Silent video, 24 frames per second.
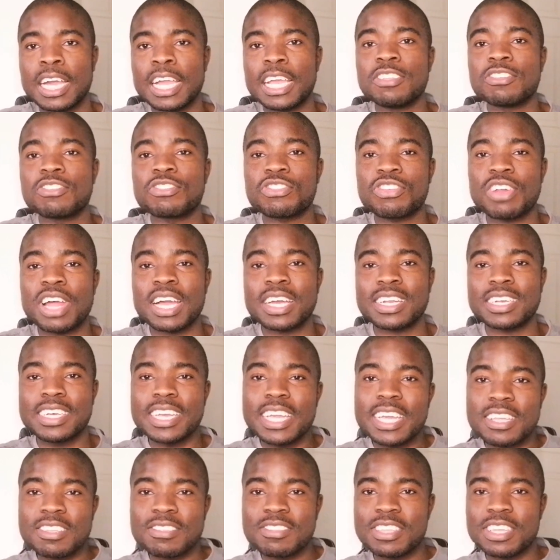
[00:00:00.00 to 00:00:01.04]
instruct
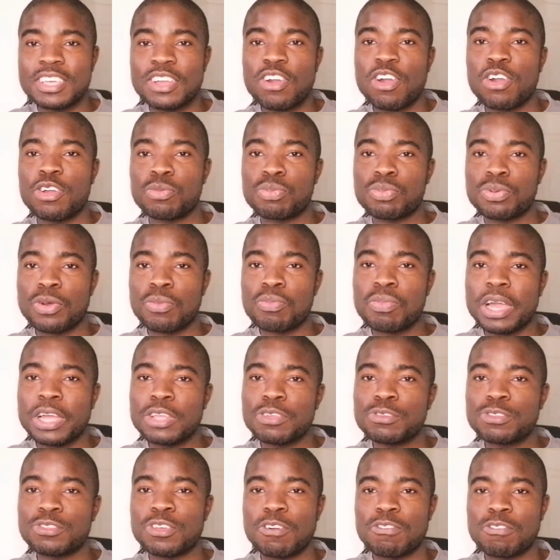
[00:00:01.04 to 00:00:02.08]
Daisy on proper
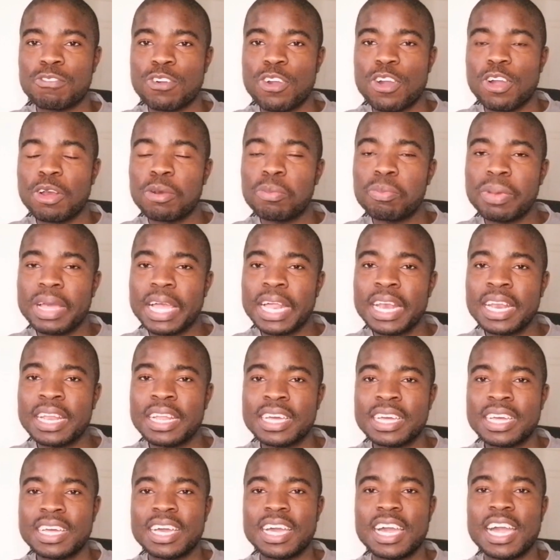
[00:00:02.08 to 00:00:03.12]
use of call bell
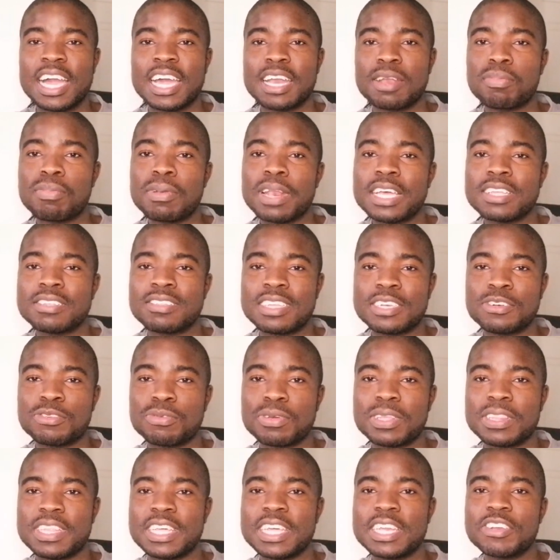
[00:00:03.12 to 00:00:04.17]
and place
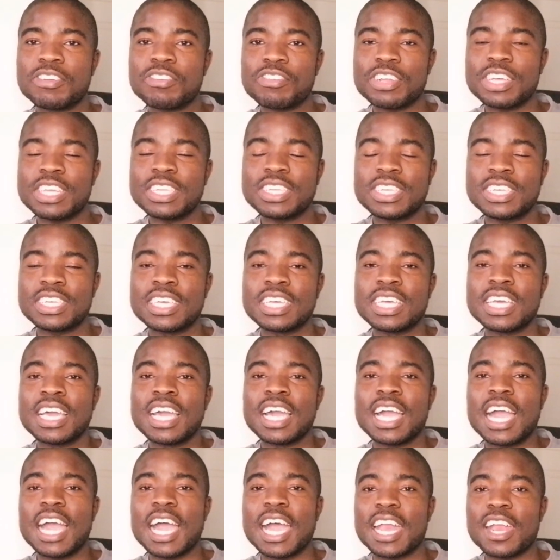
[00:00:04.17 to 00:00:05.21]
it within reach.
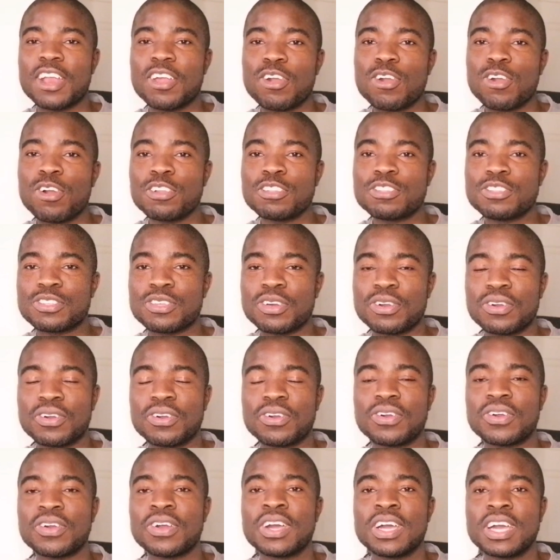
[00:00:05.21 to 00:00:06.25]
And
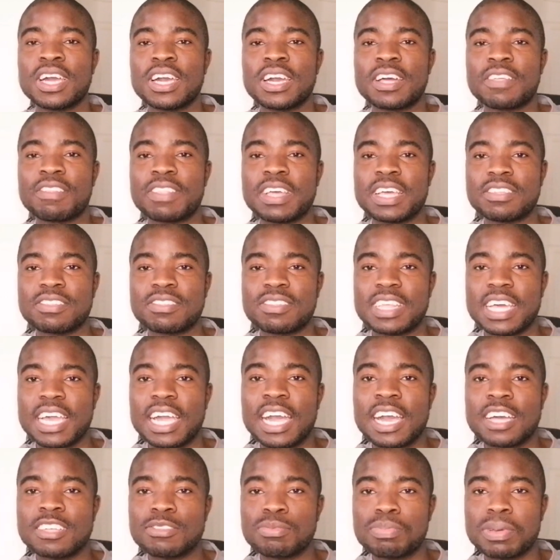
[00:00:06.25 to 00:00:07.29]
also there's
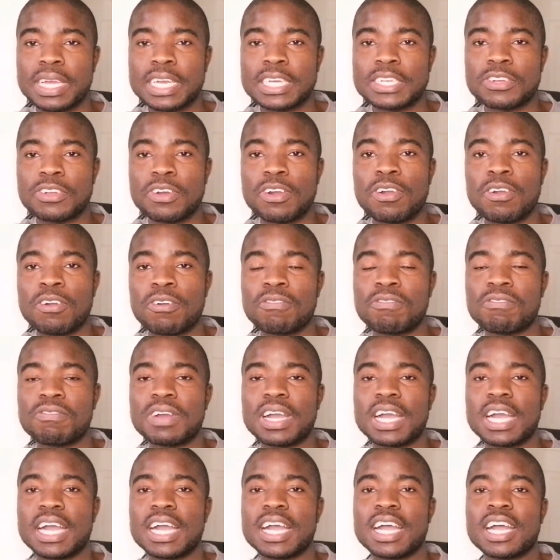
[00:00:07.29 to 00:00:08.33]
the aspect of
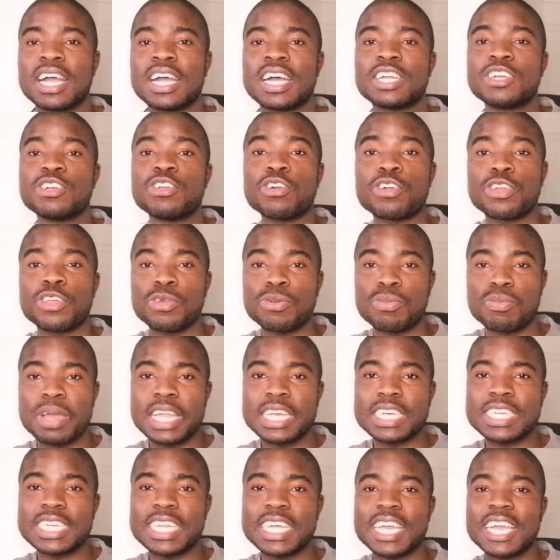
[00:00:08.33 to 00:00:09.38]

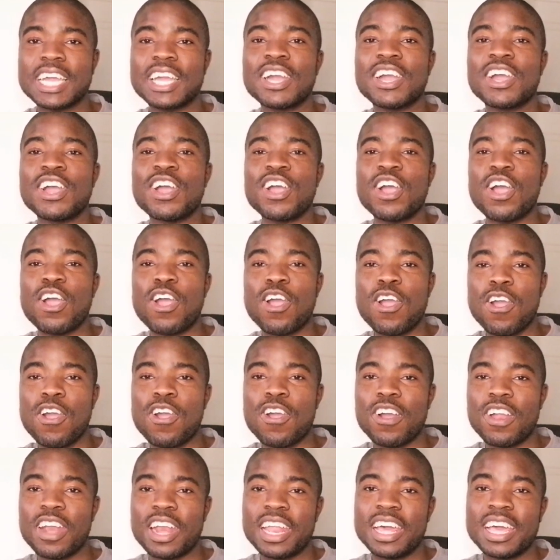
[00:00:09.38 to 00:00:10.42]
documenting
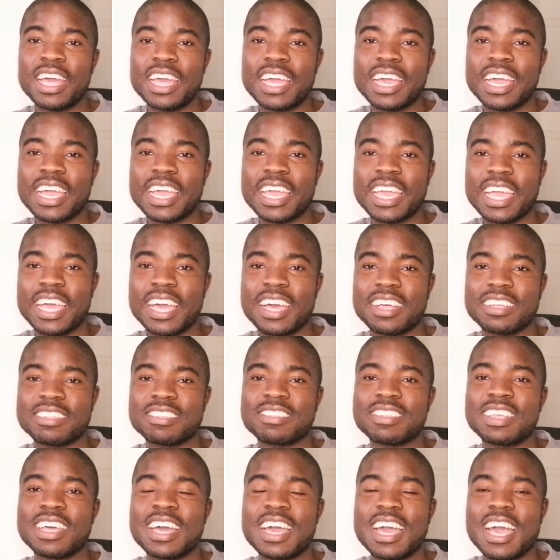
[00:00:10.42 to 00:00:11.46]
all
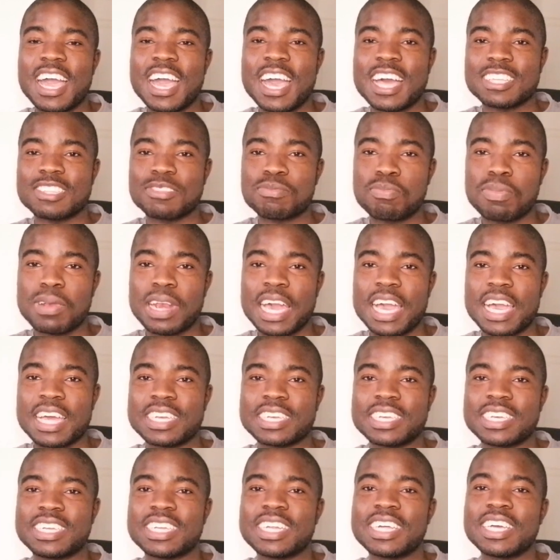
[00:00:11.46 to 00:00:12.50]
cares as
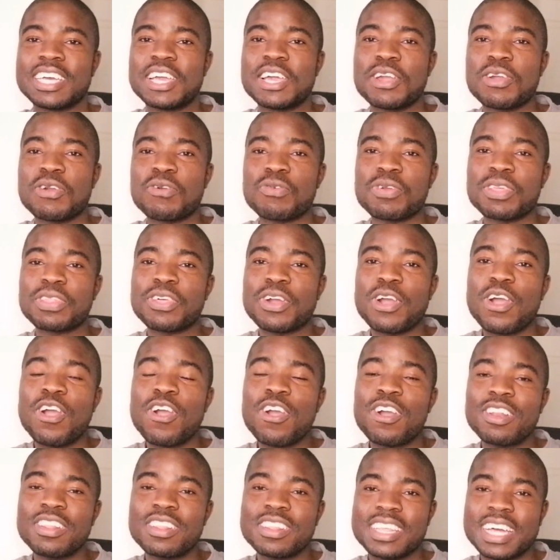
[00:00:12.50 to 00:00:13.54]
planned. With
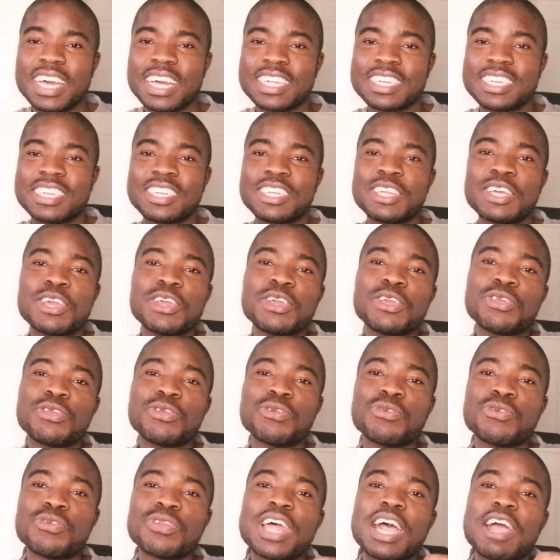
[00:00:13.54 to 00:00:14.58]
all that,
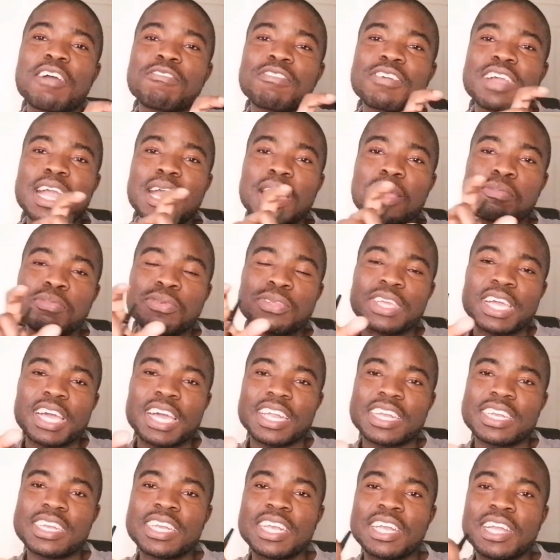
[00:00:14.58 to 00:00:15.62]
you would have
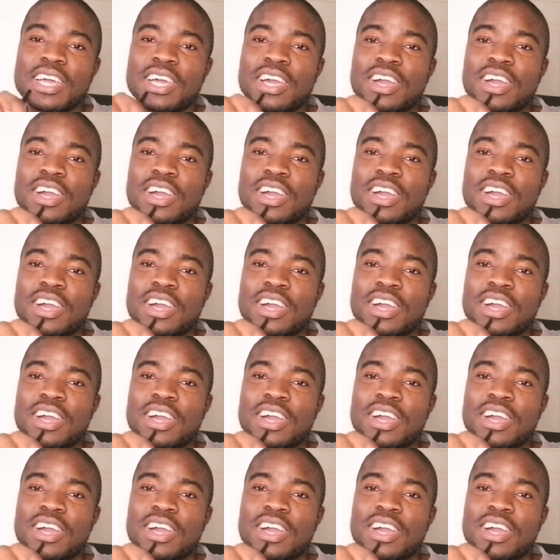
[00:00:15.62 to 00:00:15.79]
captured